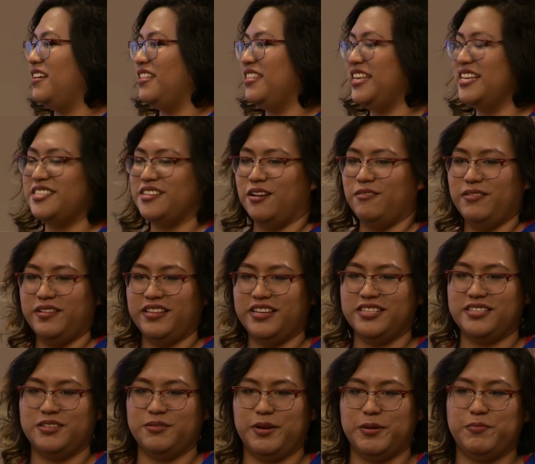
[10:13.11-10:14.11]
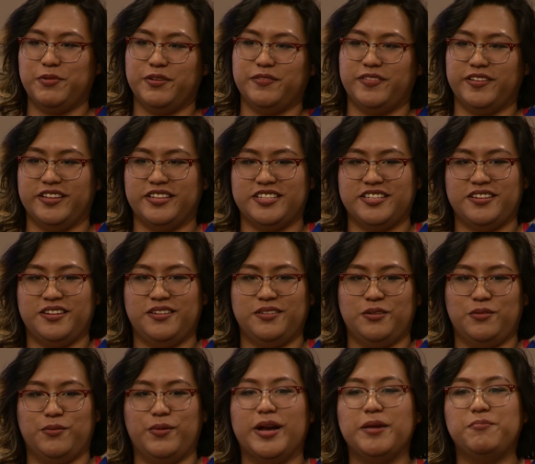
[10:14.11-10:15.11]
This all relates to white privilege.
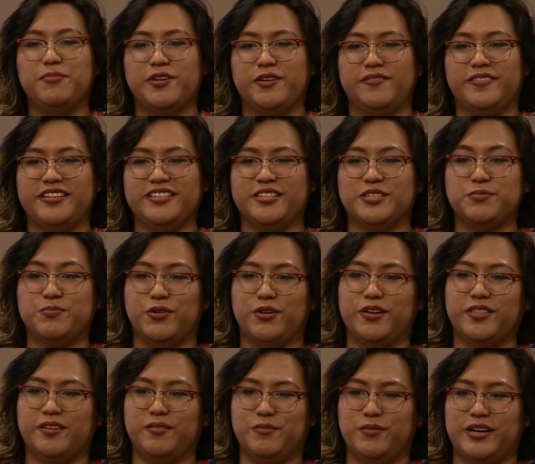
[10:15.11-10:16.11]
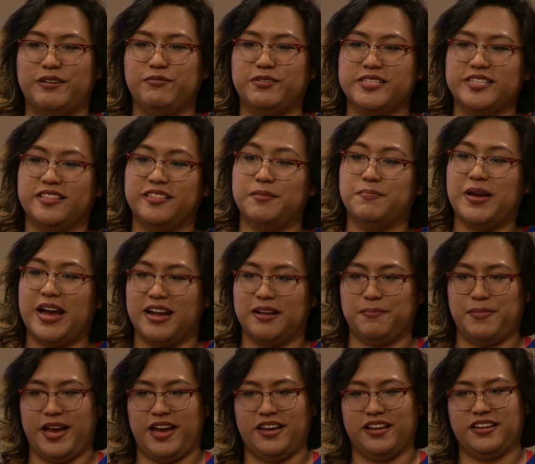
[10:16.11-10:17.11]
White privilege is more than what was in the
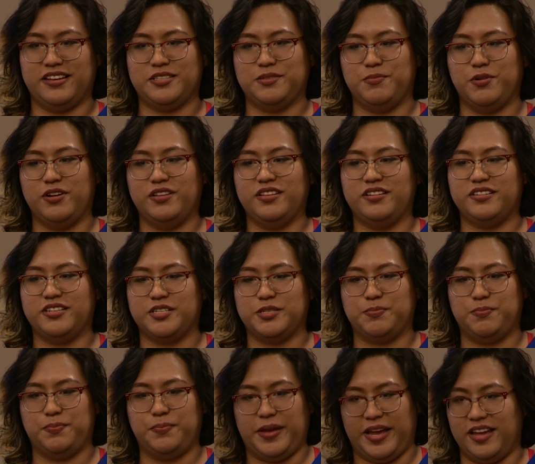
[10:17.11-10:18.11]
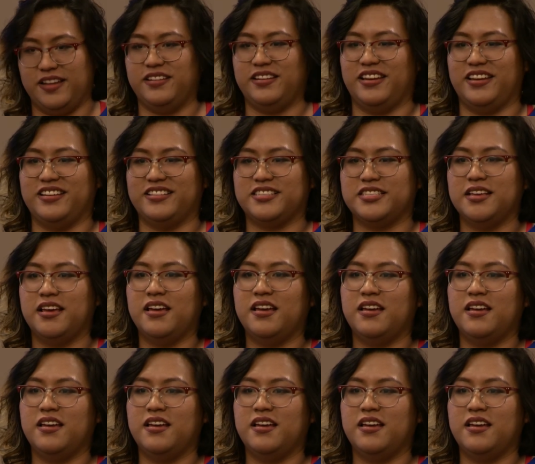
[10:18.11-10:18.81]
backpack. It's more than just Band-Aids.